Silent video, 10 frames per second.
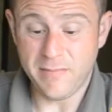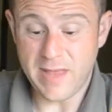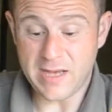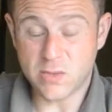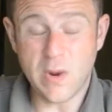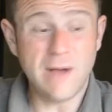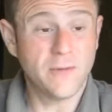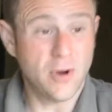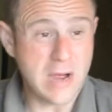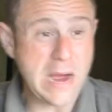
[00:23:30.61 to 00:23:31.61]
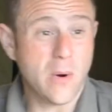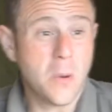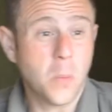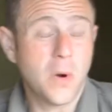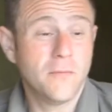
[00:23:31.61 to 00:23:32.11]
That's what I've got out
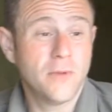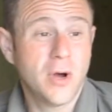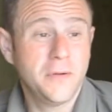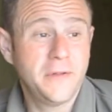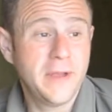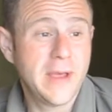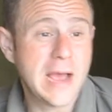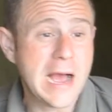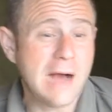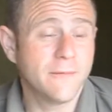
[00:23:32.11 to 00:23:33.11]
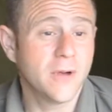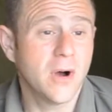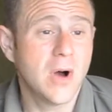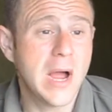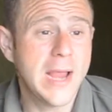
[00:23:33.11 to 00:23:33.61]
on one rod. I've
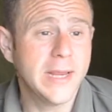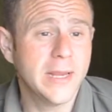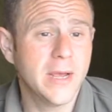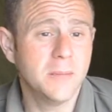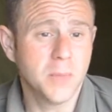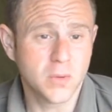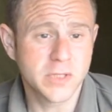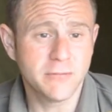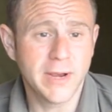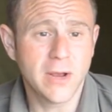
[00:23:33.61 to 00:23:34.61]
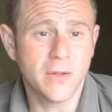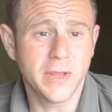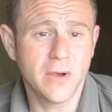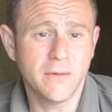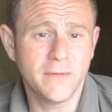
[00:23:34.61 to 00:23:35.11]
got a multi-rig on
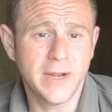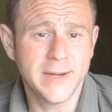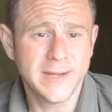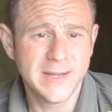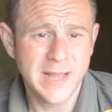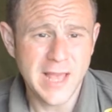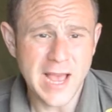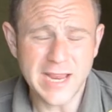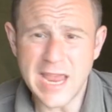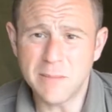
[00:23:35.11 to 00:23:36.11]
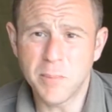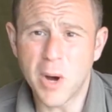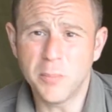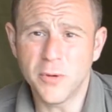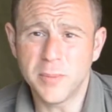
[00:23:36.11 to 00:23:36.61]
the other, again
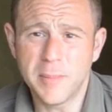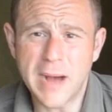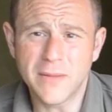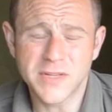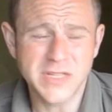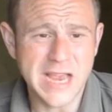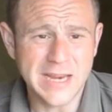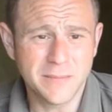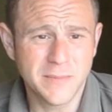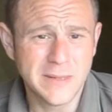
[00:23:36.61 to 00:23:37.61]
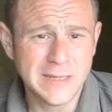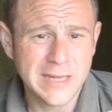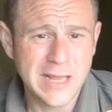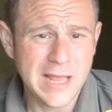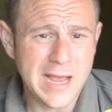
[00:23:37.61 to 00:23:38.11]
popped up about the same.
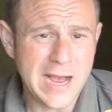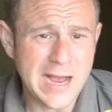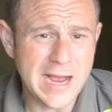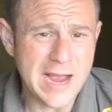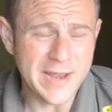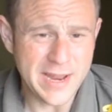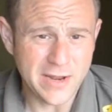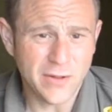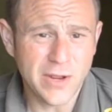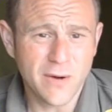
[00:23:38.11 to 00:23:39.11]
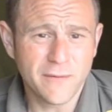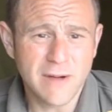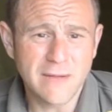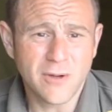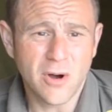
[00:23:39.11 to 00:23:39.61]
And then on the other
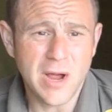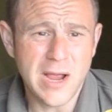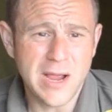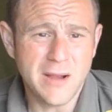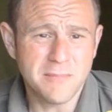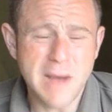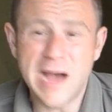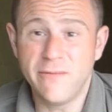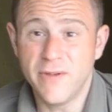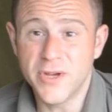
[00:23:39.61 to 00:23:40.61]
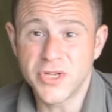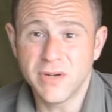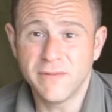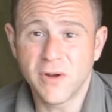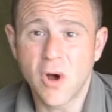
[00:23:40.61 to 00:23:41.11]
I've got my
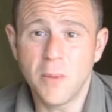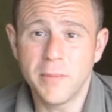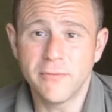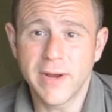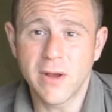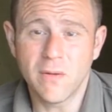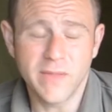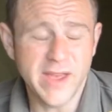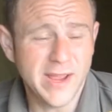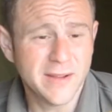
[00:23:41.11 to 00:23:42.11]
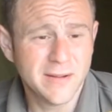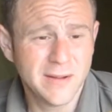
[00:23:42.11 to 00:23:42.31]
version of a combi rig on there.